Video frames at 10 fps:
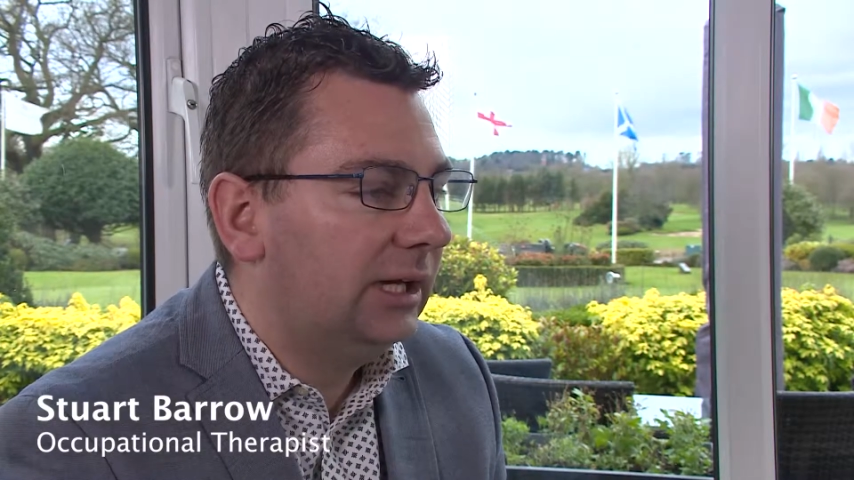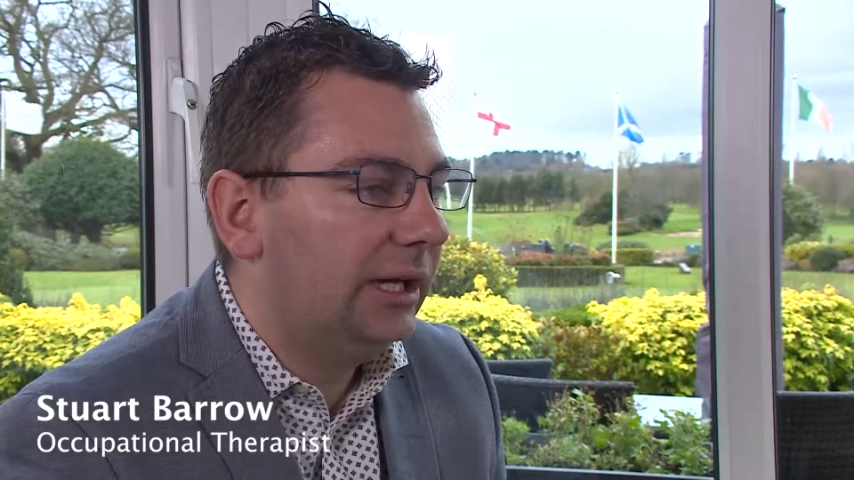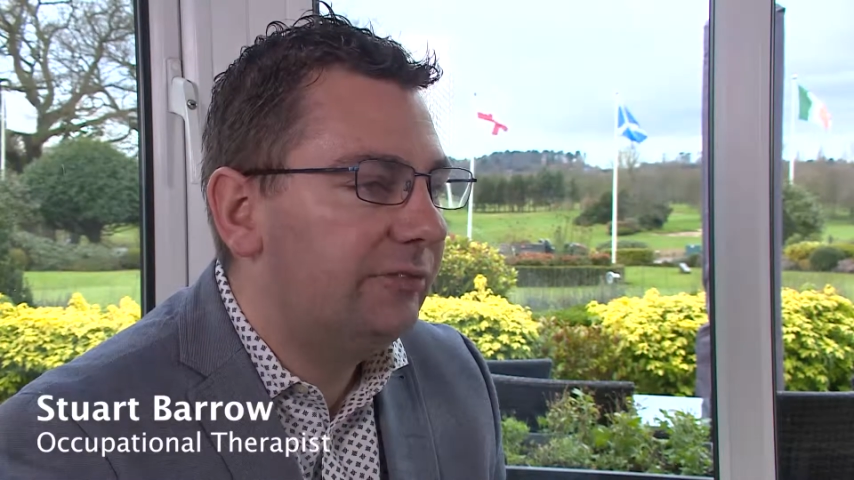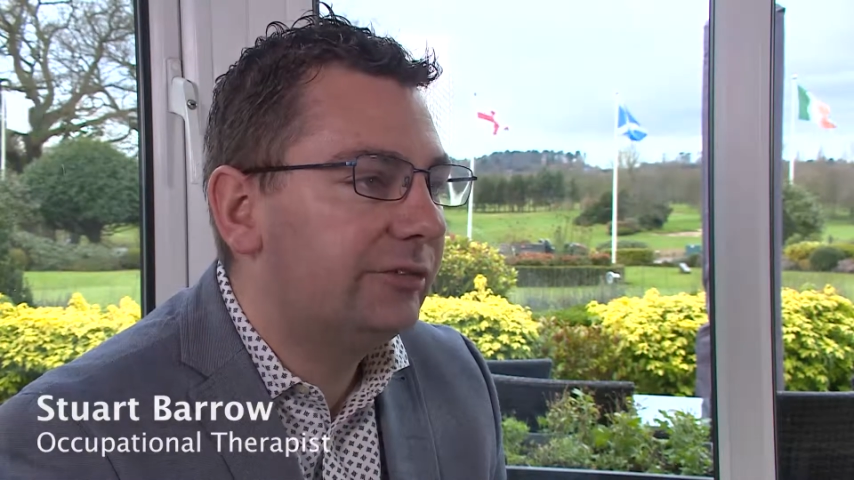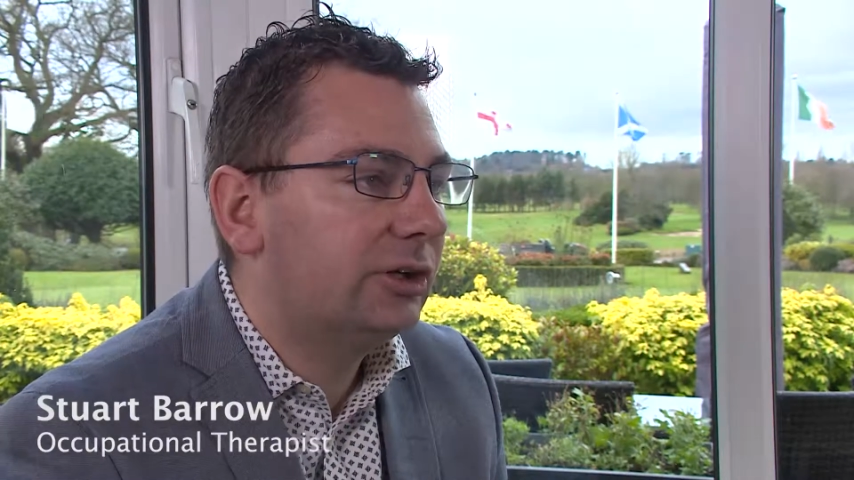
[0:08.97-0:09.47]

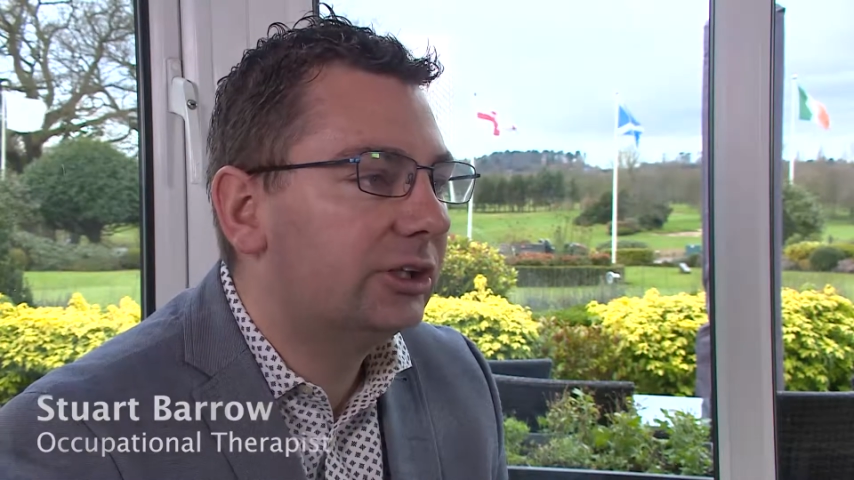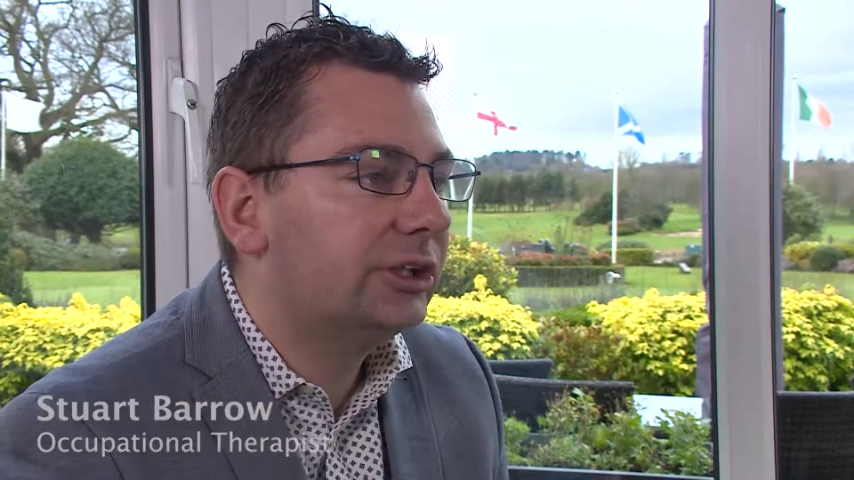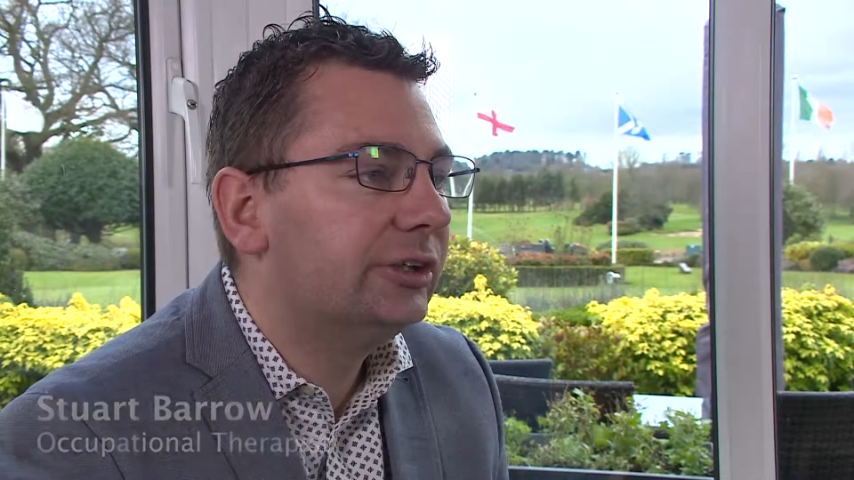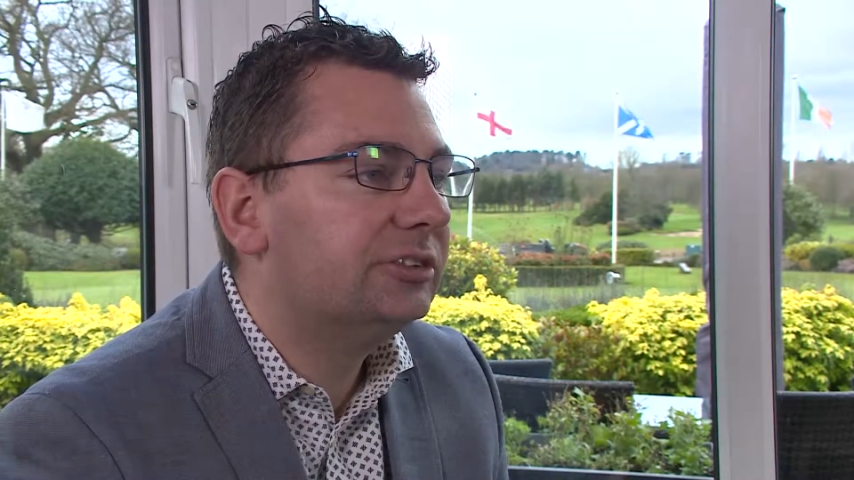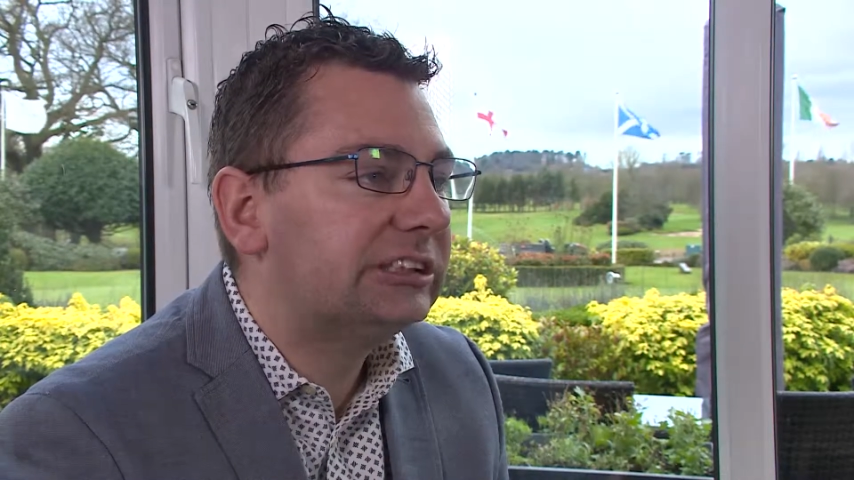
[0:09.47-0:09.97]
if you've got a
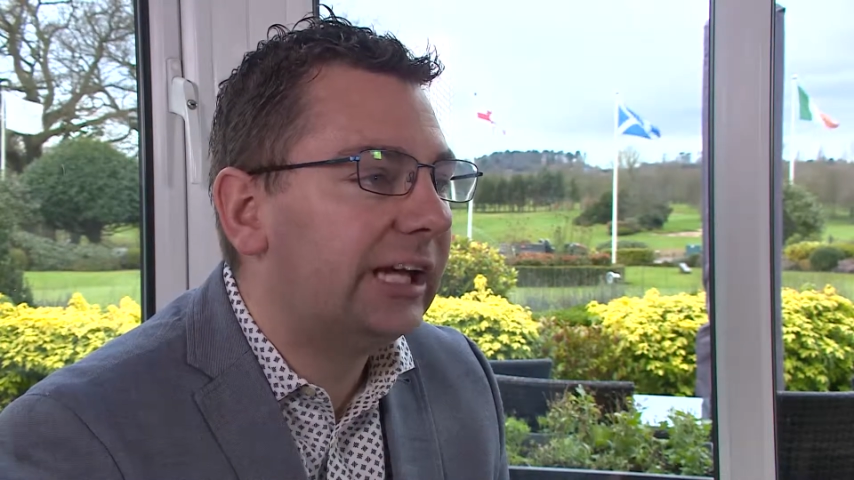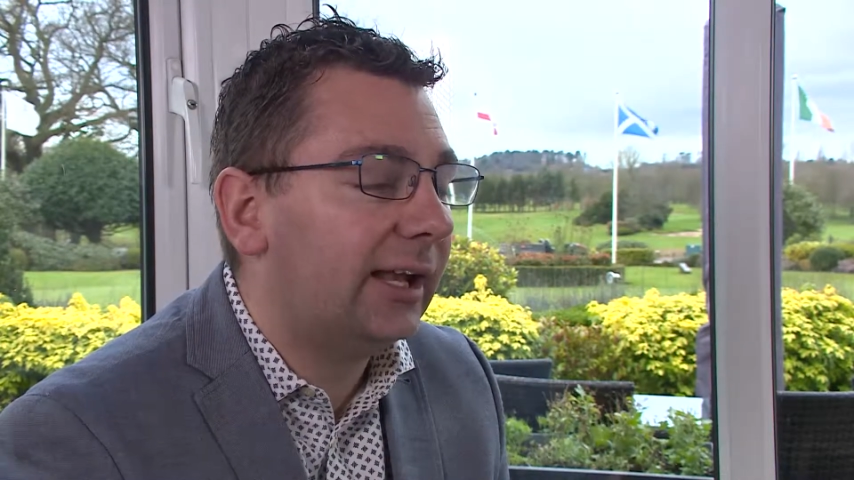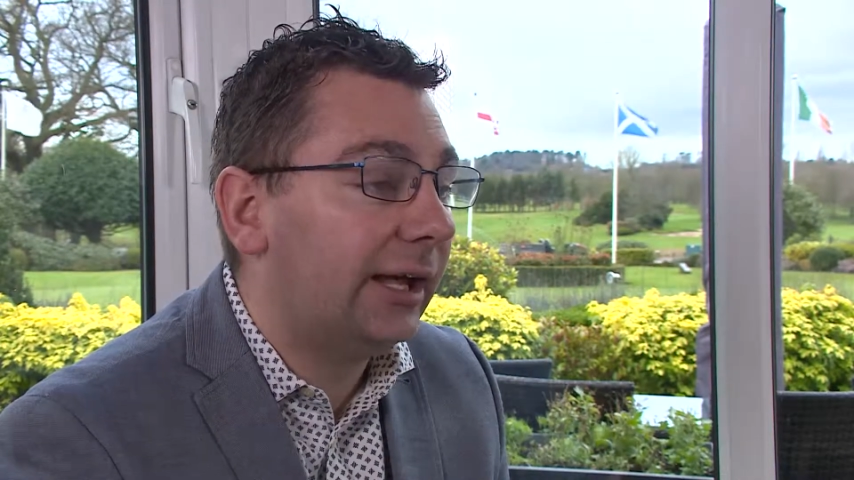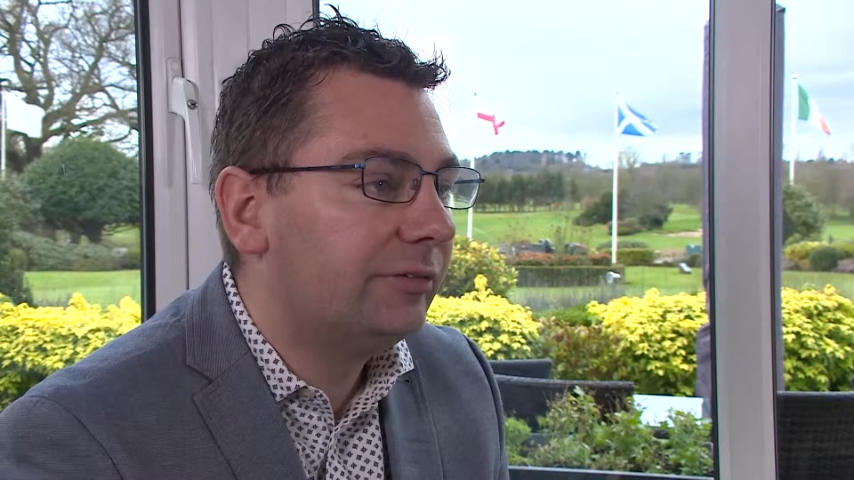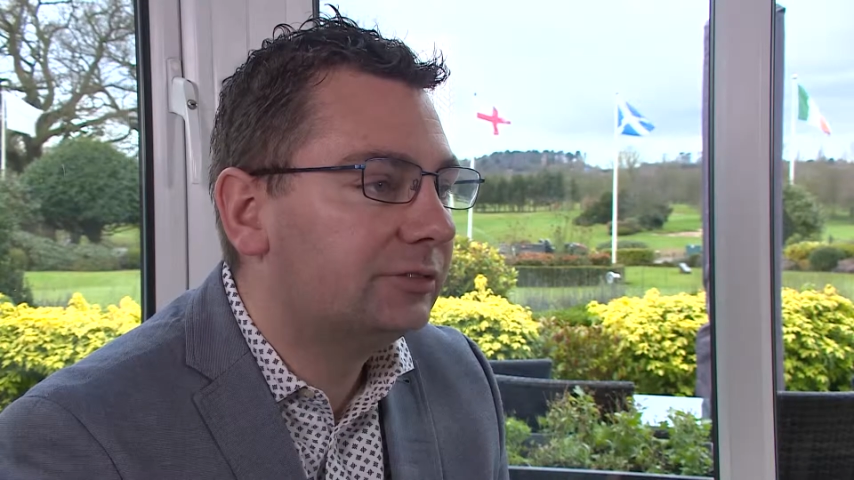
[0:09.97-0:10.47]
curved stair
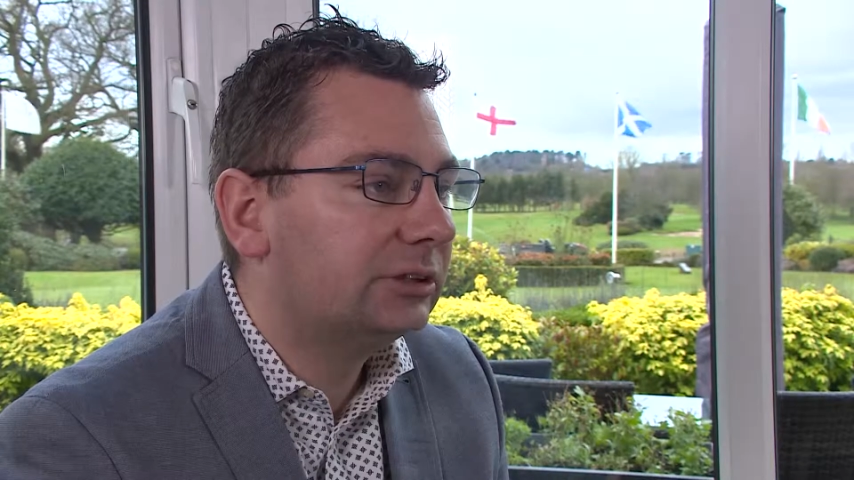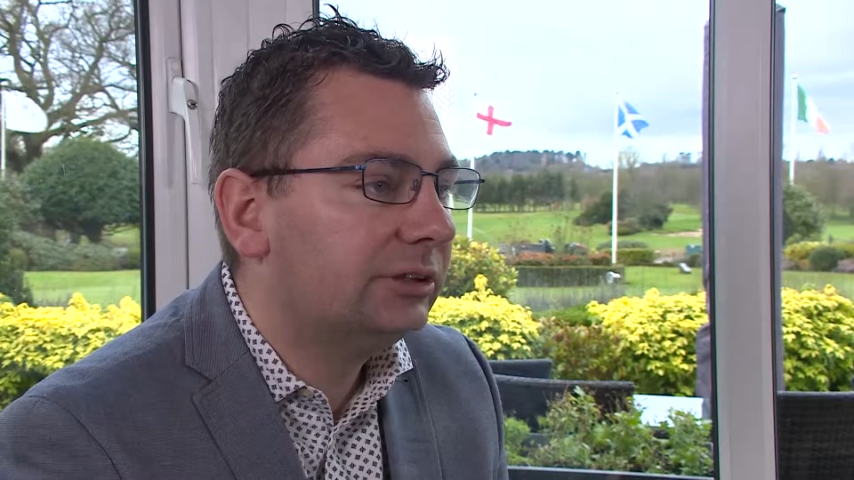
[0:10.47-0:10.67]
lift,